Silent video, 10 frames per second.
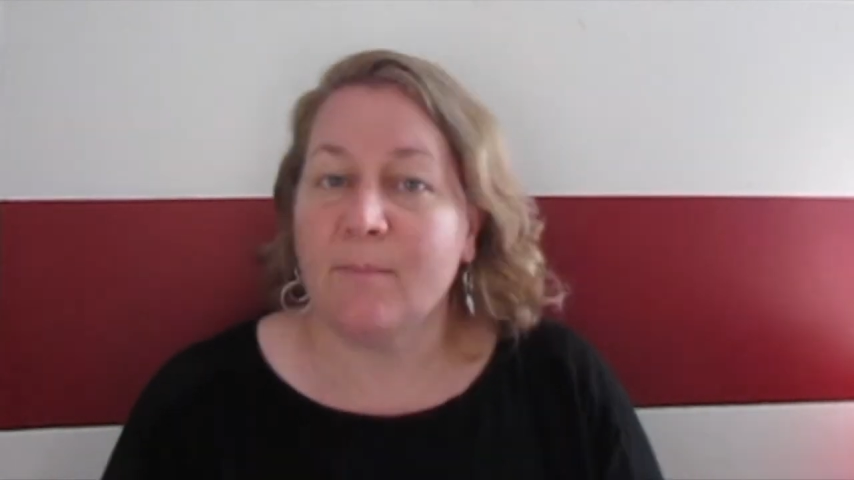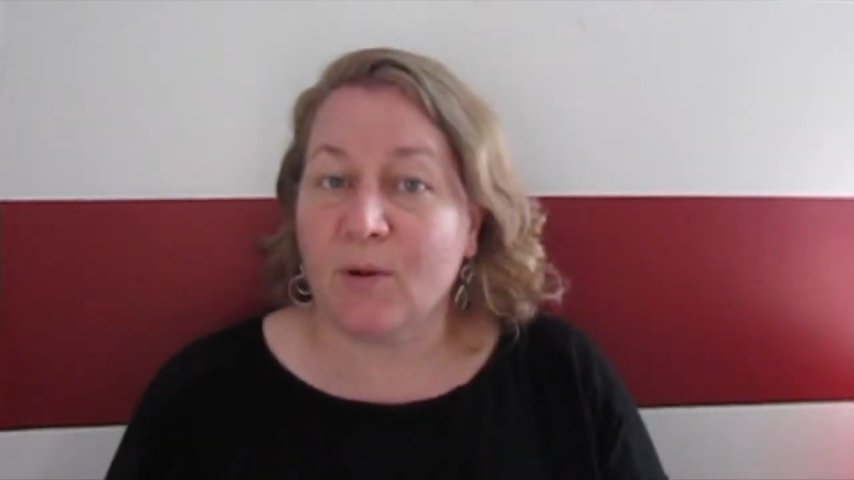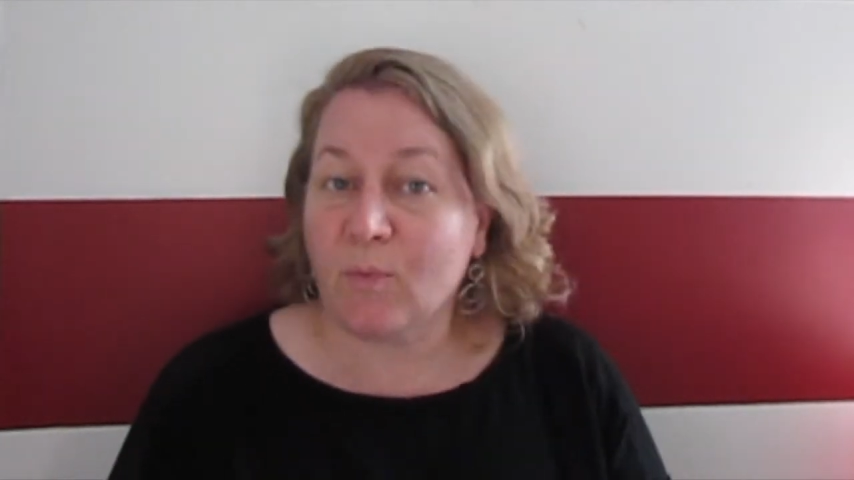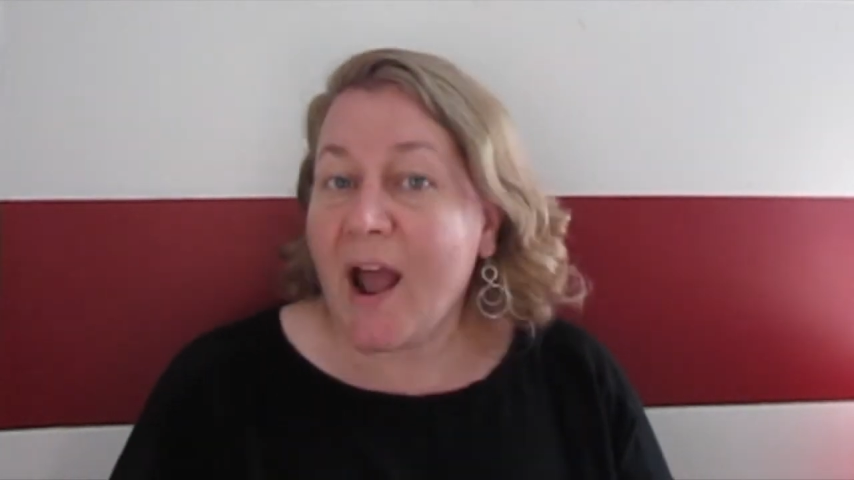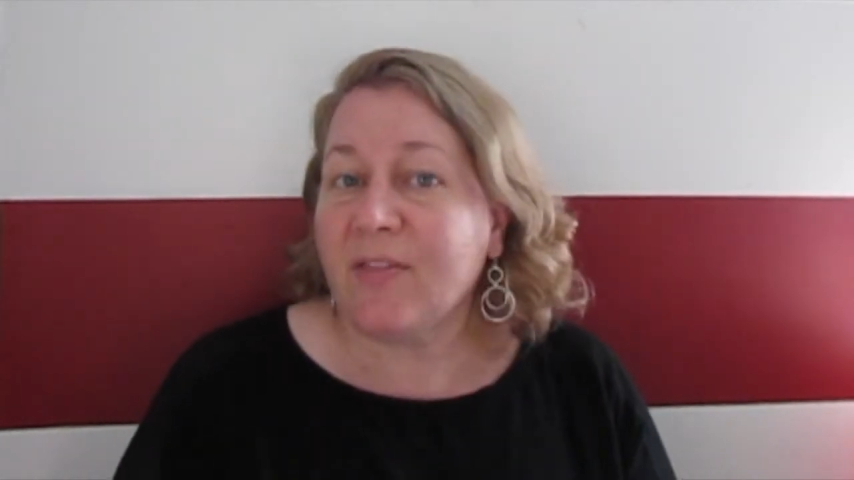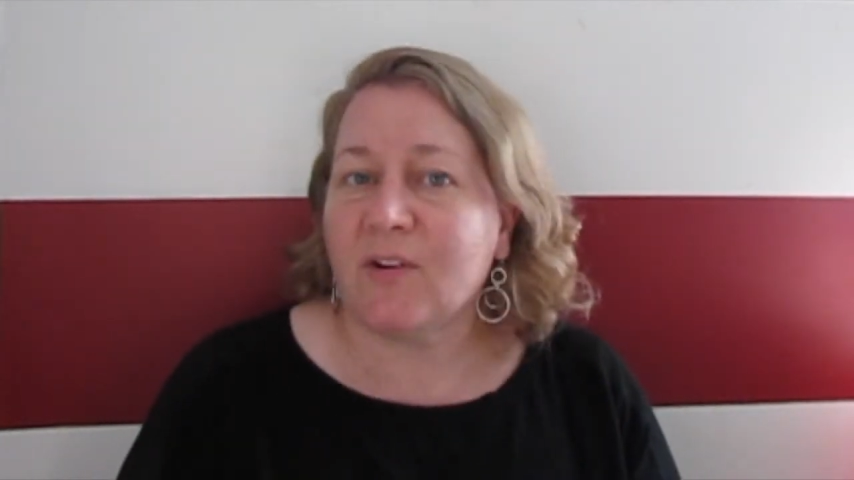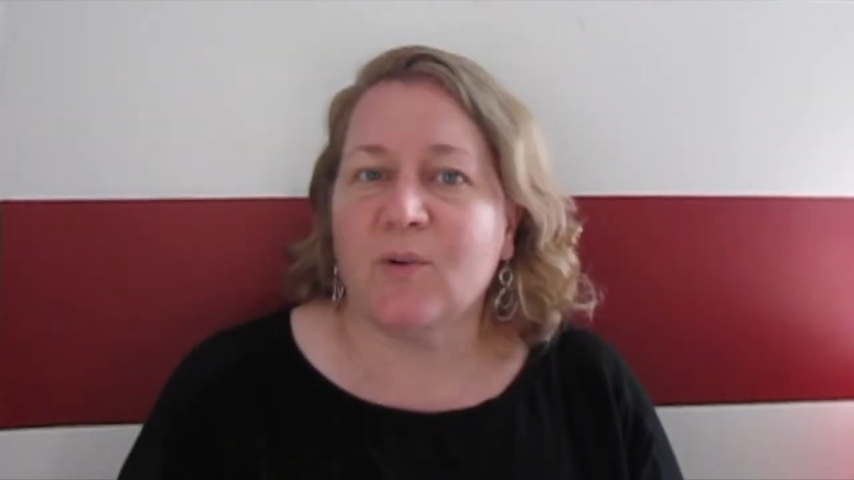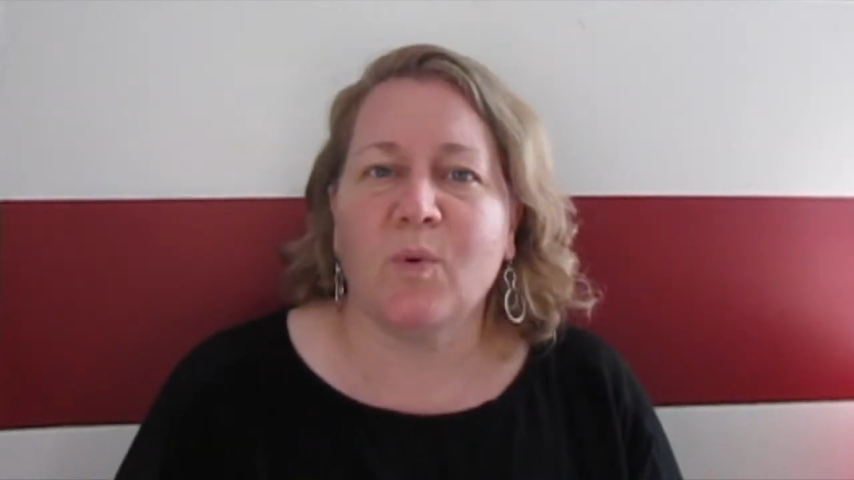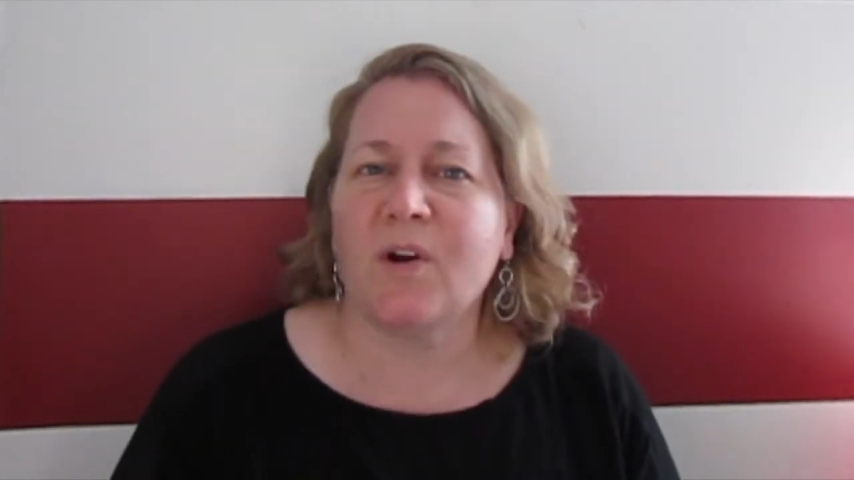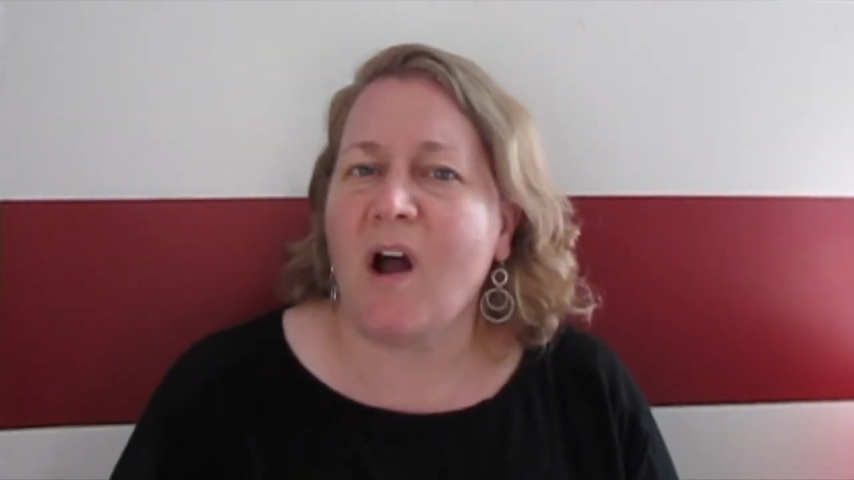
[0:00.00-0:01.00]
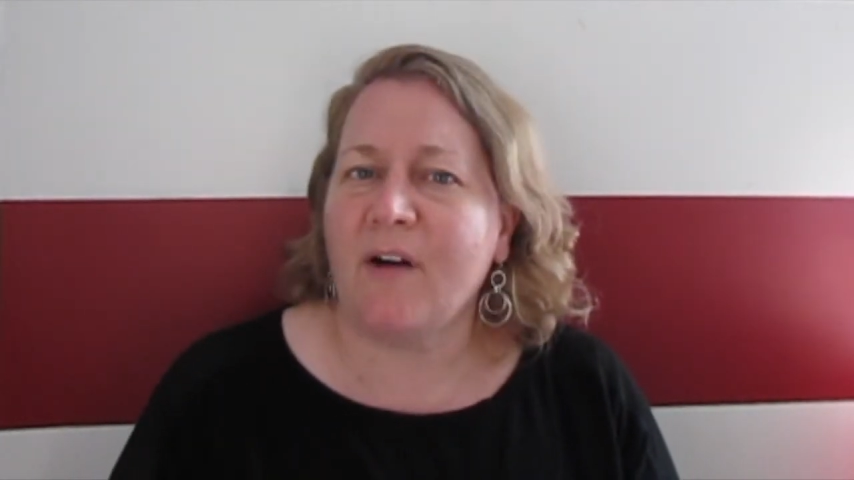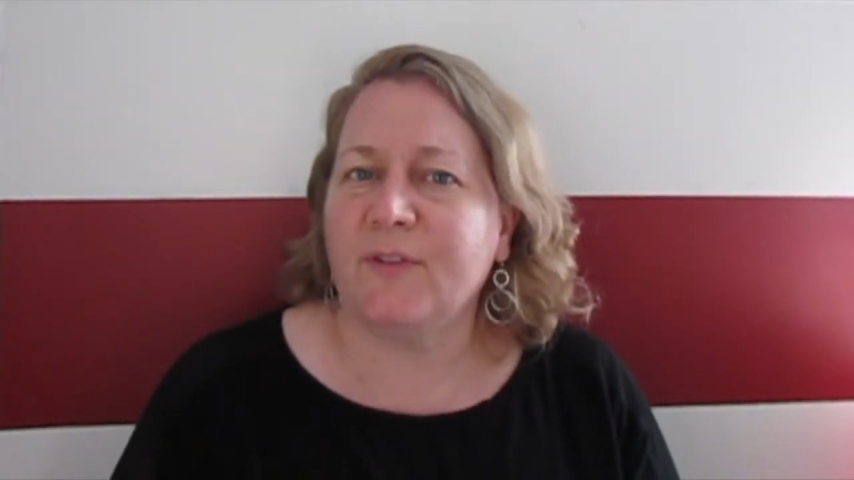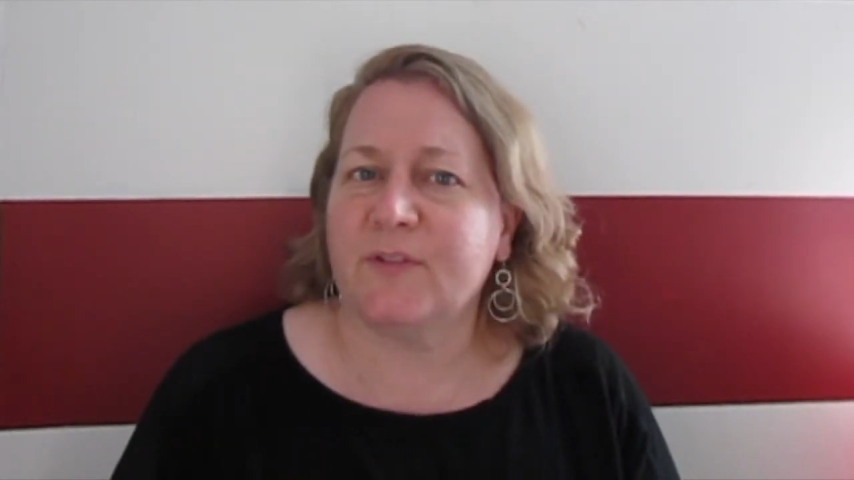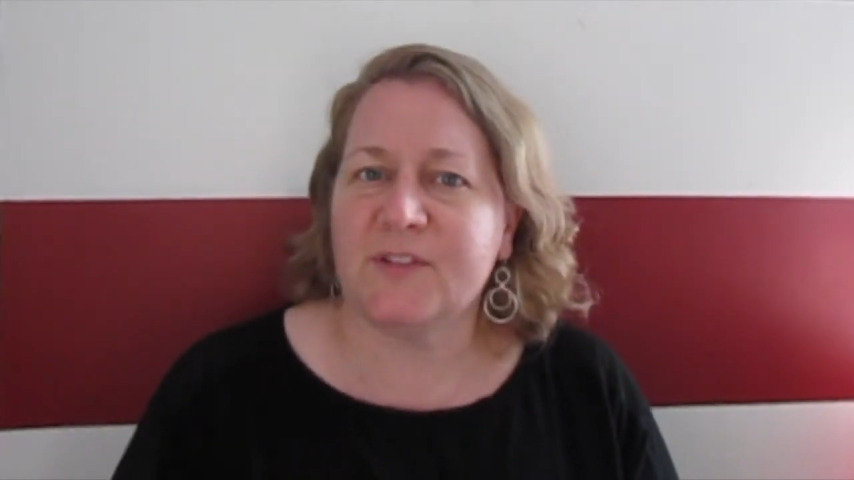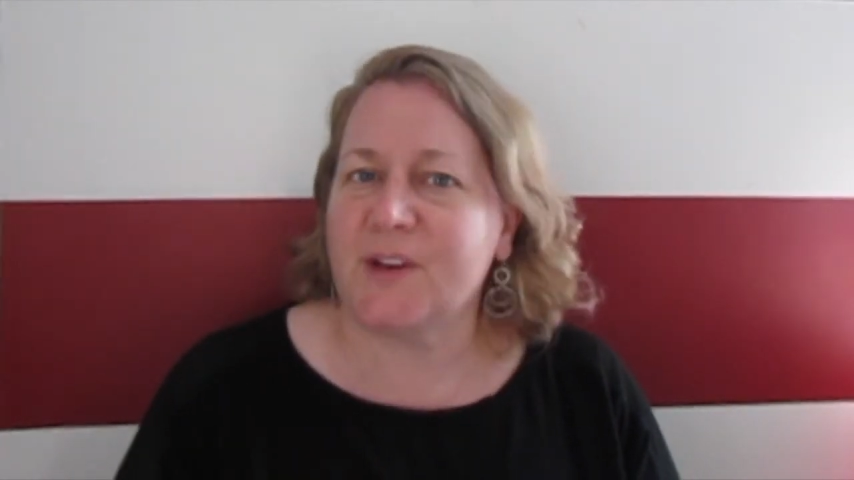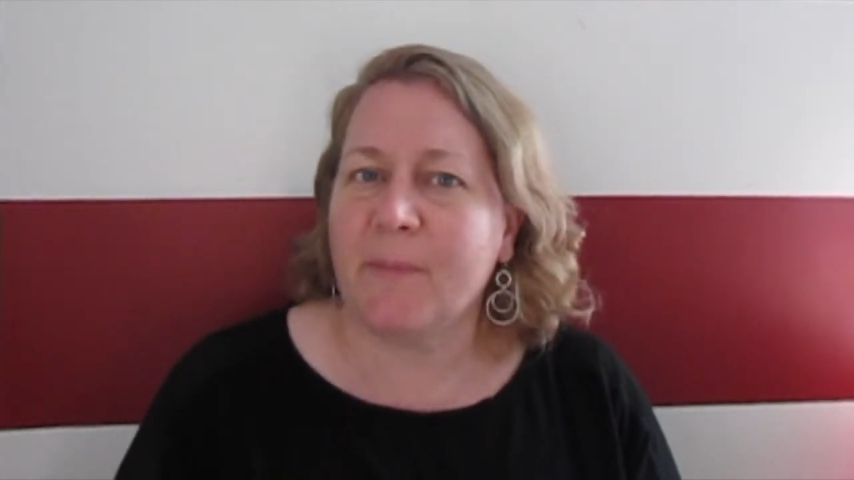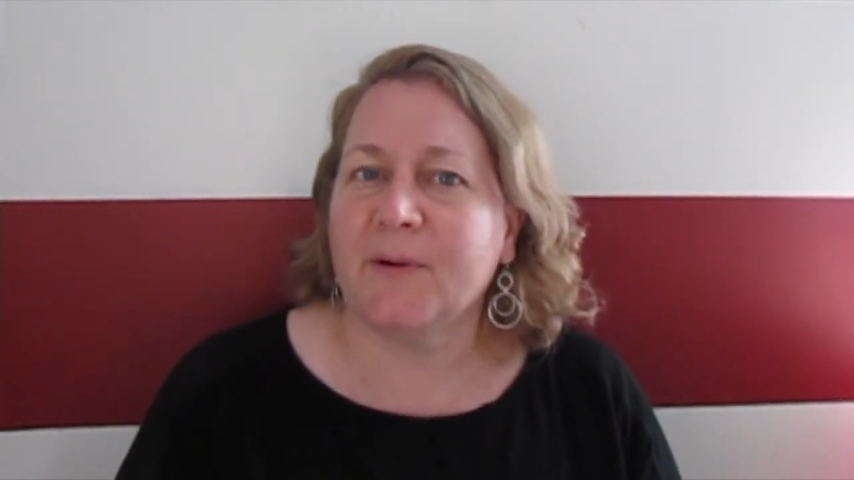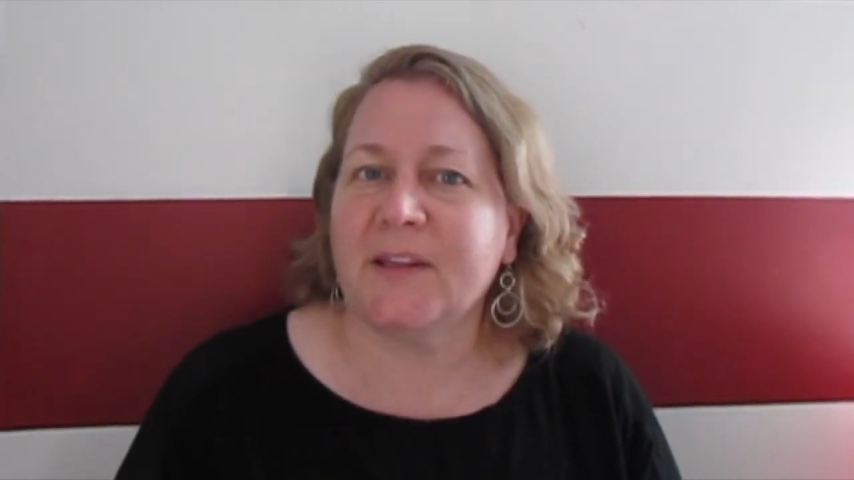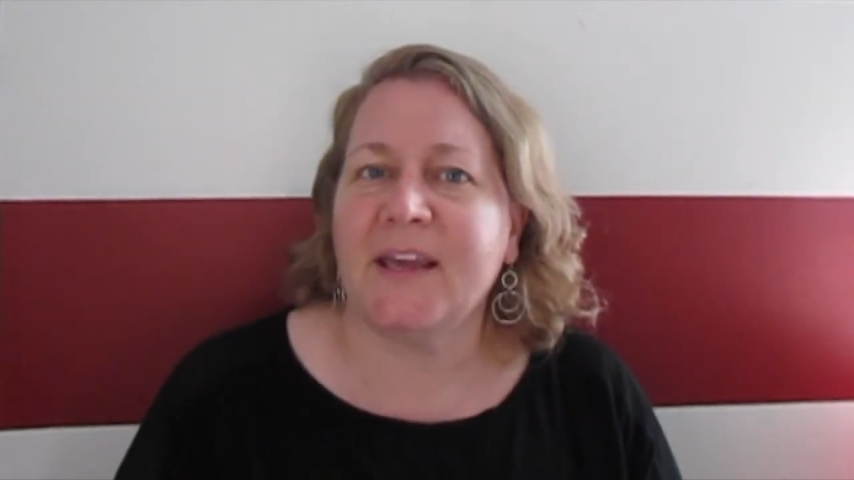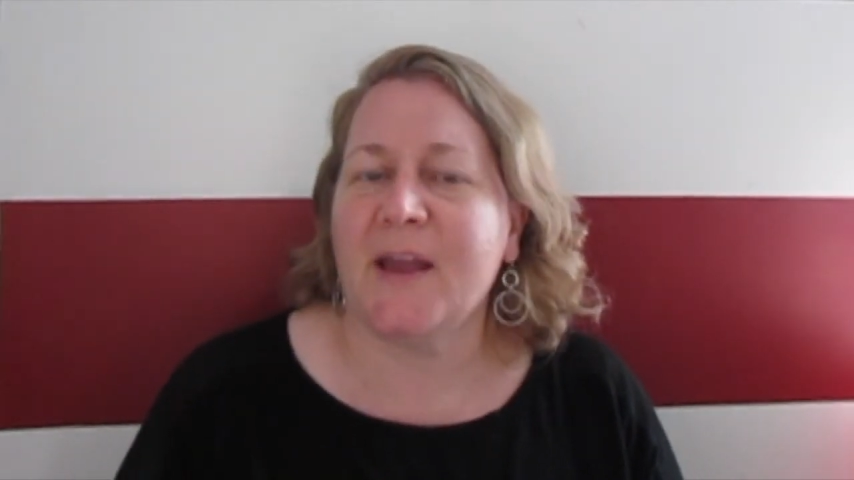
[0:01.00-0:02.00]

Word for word: but rather work off of stubbornly